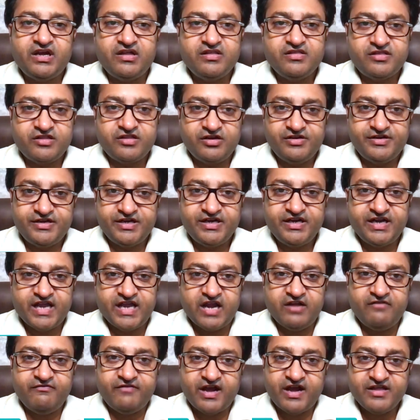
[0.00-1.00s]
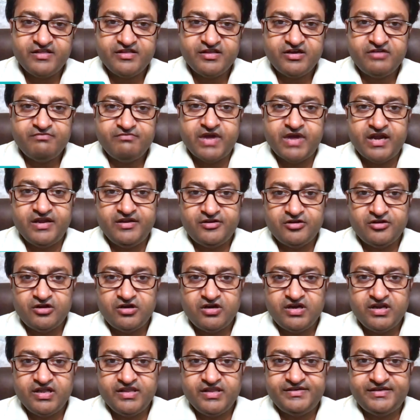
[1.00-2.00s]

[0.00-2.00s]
consultant, advisor, mentor,